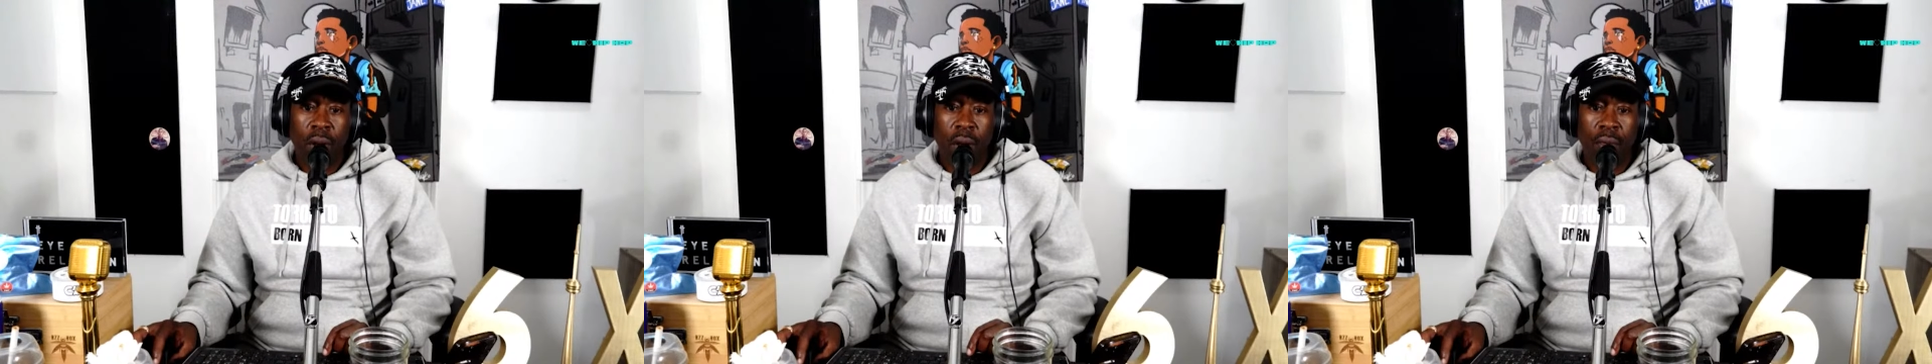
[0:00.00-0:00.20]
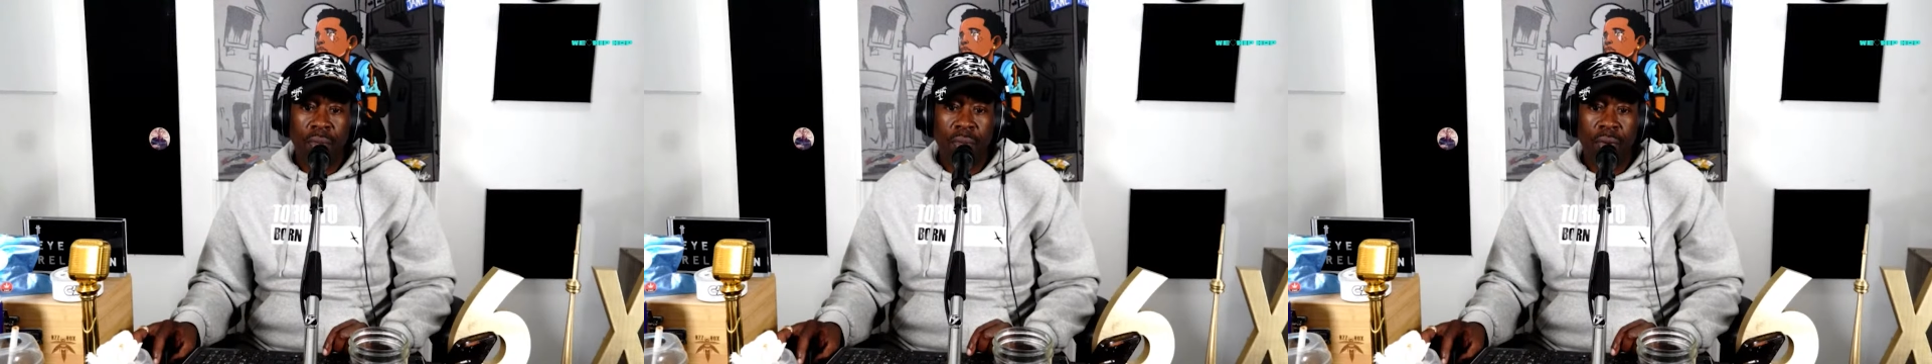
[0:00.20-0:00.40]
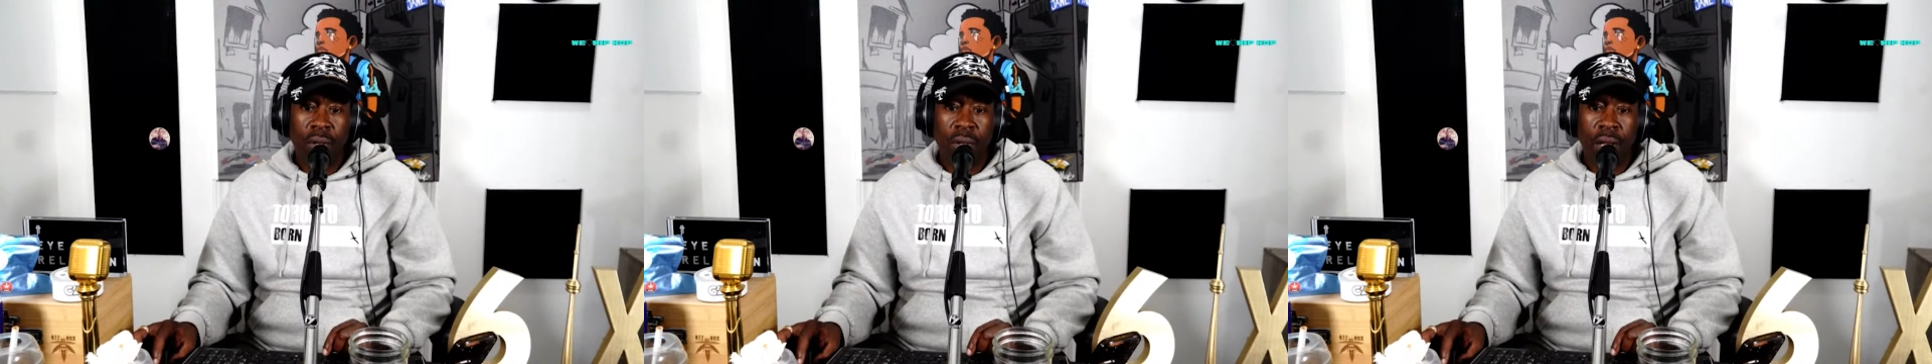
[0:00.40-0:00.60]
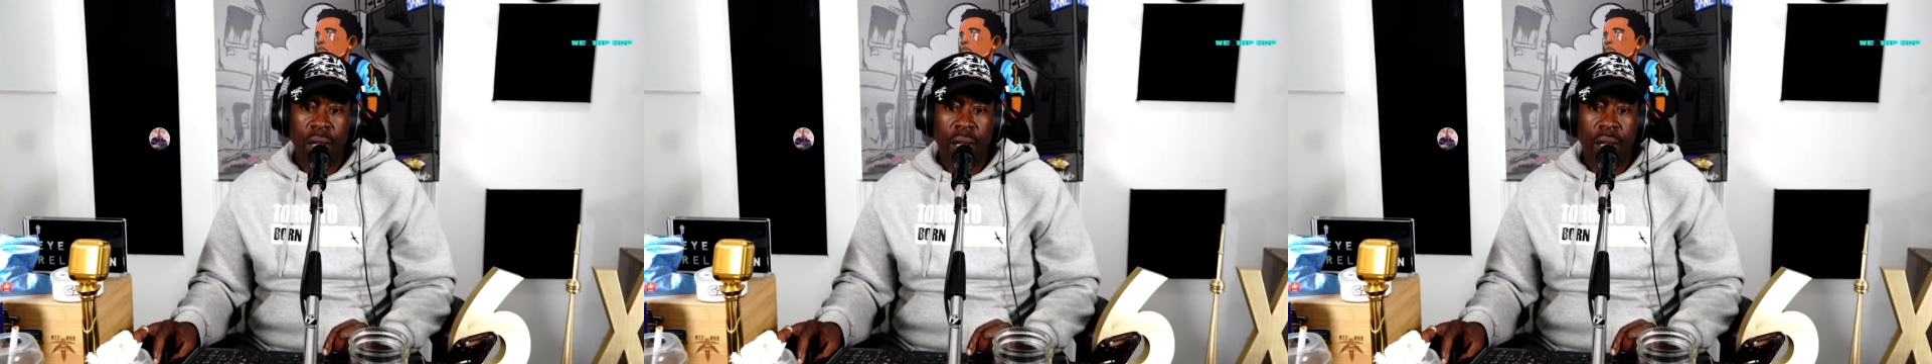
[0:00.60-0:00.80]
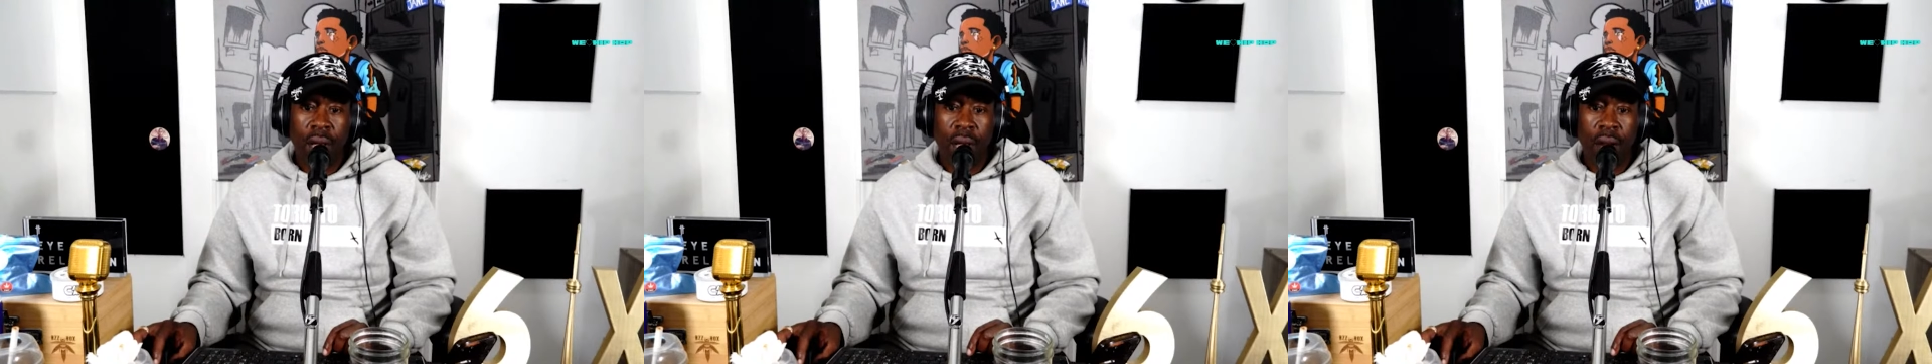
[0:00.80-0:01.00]
I feel like
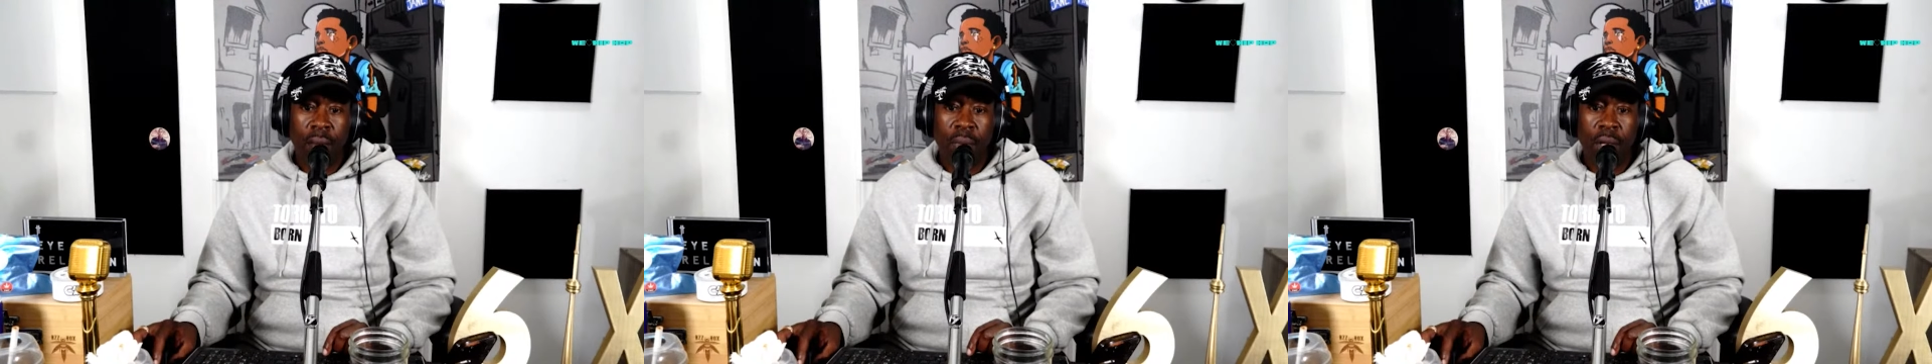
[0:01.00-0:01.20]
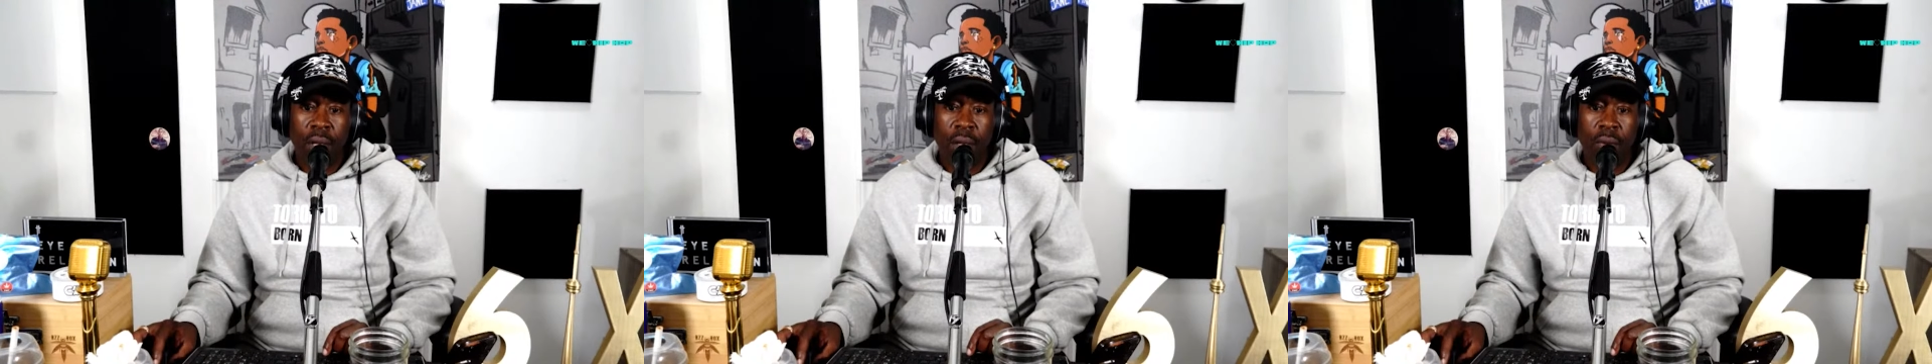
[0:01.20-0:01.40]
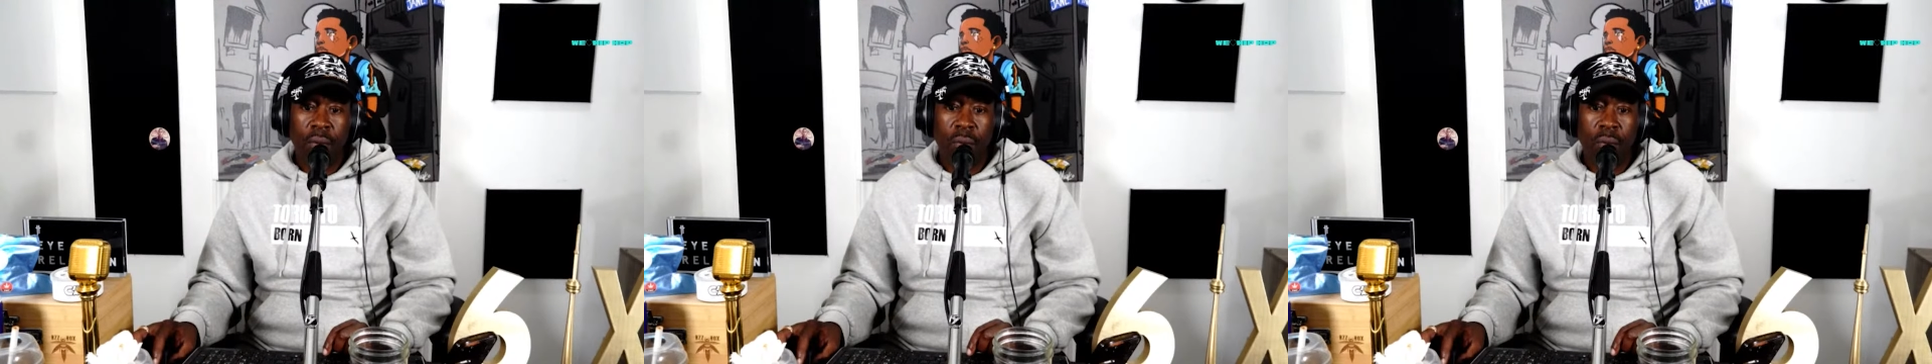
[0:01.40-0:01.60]
I'd be,